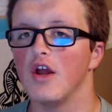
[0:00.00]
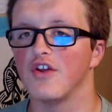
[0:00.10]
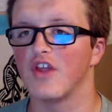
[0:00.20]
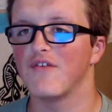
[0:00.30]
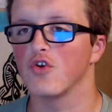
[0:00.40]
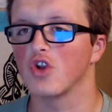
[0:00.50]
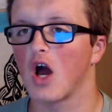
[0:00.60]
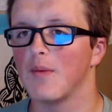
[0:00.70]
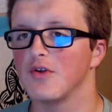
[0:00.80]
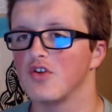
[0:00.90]
Xavier
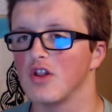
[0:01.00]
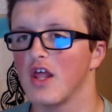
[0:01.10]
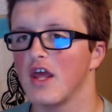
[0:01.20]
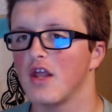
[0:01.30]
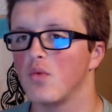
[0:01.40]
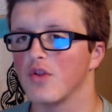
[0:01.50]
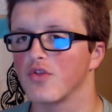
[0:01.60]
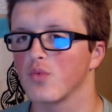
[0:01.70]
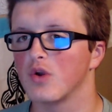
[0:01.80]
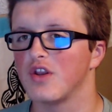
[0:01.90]
Thomas led with
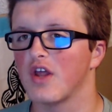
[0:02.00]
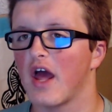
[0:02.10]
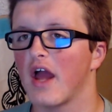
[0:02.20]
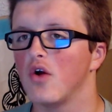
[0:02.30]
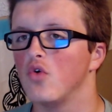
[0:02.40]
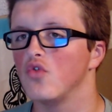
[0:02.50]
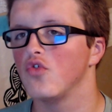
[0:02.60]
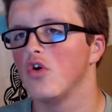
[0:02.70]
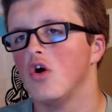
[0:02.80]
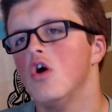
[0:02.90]
3 tackles,
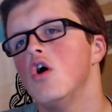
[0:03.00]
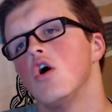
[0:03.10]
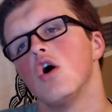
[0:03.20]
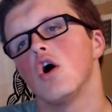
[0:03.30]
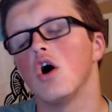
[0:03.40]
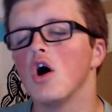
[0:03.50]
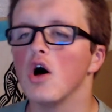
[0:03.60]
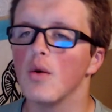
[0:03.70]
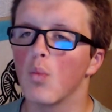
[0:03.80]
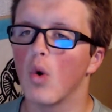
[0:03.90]

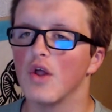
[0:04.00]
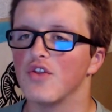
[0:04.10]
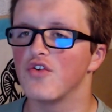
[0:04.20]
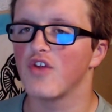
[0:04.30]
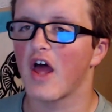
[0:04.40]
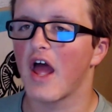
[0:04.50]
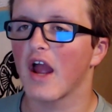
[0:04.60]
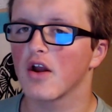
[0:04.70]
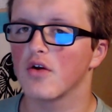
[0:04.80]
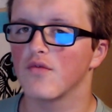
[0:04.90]
1 sack
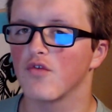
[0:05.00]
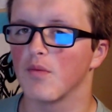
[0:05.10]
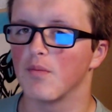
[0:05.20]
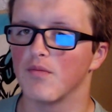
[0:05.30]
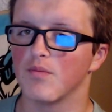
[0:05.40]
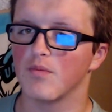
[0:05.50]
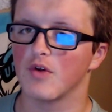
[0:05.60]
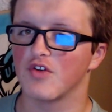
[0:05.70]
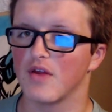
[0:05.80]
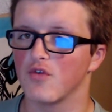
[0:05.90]
from
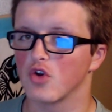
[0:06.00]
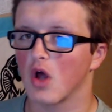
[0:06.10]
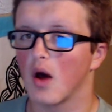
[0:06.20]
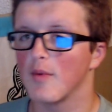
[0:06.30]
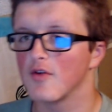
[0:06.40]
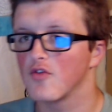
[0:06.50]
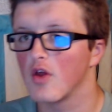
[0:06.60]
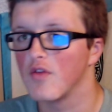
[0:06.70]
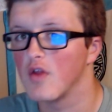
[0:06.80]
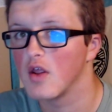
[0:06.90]
Xavier Thomas,
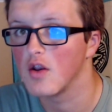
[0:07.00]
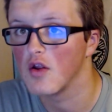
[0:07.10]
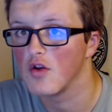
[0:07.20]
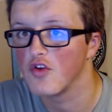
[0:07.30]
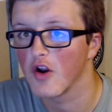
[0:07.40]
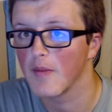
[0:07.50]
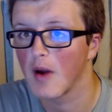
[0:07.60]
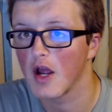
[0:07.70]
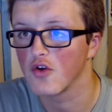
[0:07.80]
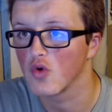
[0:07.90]
and then
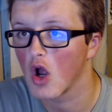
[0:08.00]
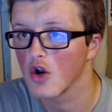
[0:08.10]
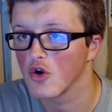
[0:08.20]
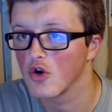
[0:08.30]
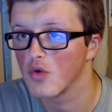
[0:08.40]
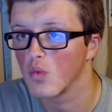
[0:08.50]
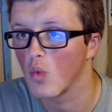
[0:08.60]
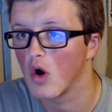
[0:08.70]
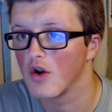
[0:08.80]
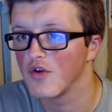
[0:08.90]
Jeremiah Trotter
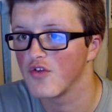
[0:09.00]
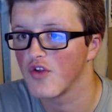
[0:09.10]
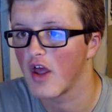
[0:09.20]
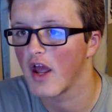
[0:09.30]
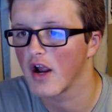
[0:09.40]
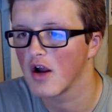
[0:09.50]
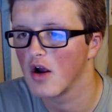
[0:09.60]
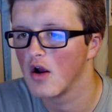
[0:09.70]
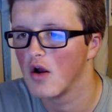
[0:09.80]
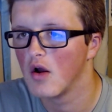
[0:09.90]
1 sack,
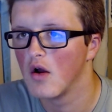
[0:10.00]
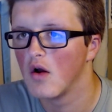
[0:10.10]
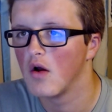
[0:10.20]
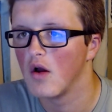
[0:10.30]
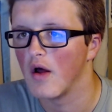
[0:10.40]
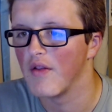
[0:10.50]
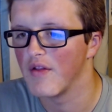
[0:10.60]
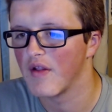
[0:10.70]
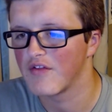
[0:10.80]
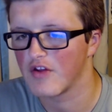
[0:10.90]
and then
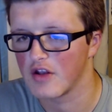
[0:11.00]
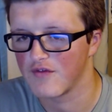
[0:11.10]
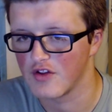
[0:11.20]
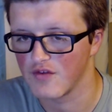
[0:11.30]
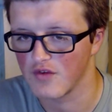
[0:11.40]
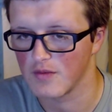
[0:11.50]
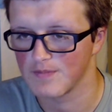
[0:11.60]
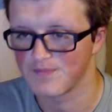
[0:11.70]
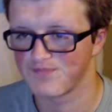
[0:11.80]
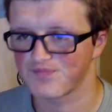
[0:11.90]
that's it defensively.
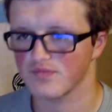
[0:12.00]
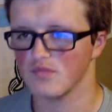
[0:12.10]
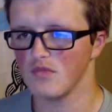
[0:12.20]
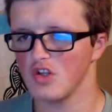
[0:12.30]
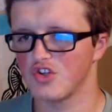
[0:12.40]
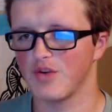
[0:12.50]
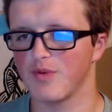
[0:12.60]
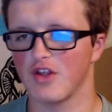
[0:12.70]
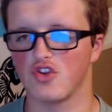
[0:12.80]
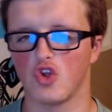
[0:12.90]

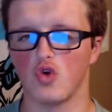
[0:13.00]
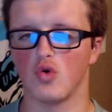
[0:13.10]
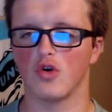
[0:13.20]
Shipley had 2